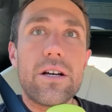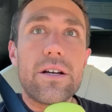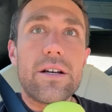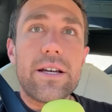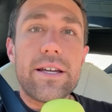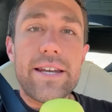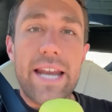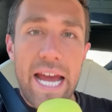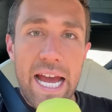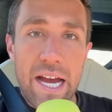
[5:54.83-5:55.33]

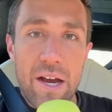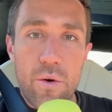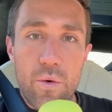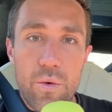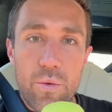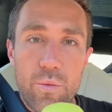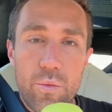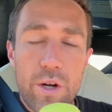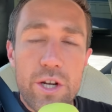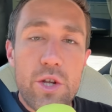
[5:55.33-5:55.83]
now
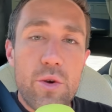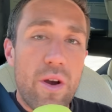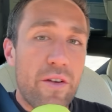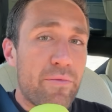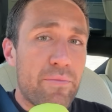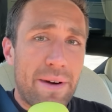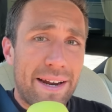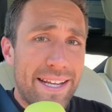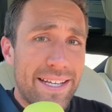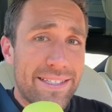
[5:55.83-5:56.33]
when you have
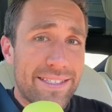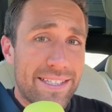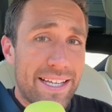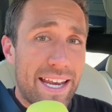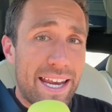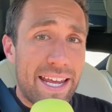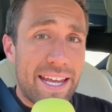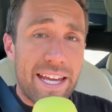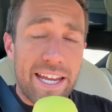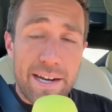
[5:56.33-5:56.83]
money
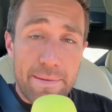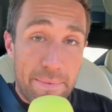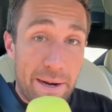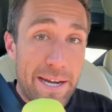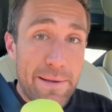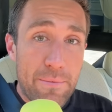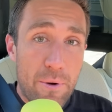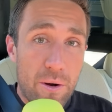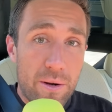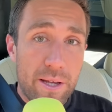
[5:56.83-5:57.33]
sitting in a money
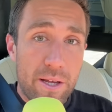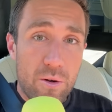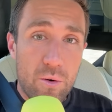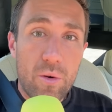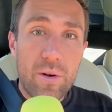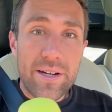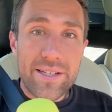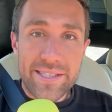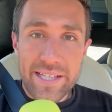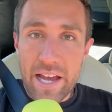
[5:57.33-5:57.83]
market or
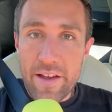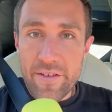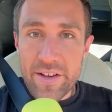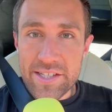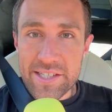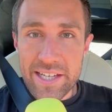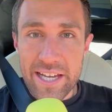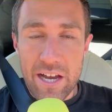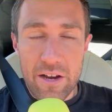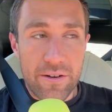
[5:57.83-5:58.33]
in a savings
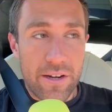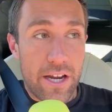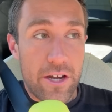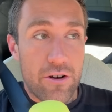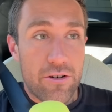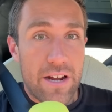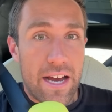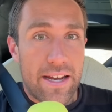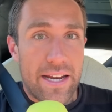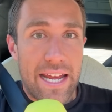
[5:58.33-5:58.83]
account and you're
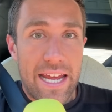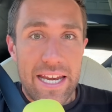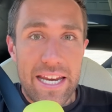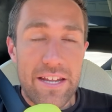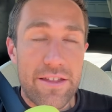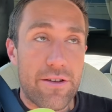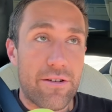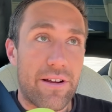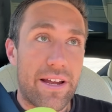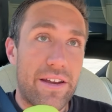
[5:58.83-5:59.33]
not
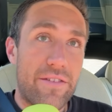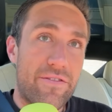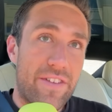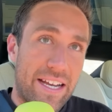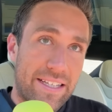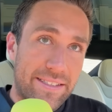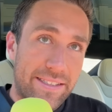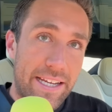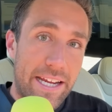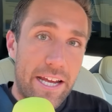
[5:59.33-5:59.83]
either
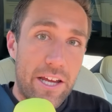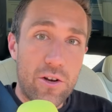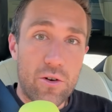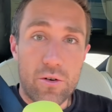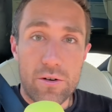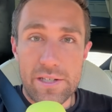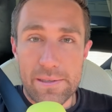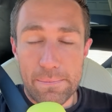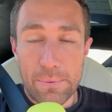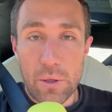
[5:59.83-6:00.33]
investing it or
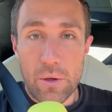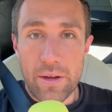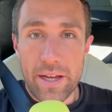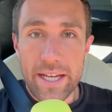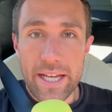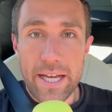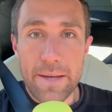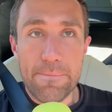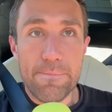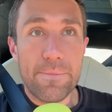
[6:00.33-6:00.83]
deploying
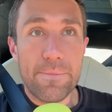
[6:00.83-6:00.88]
it,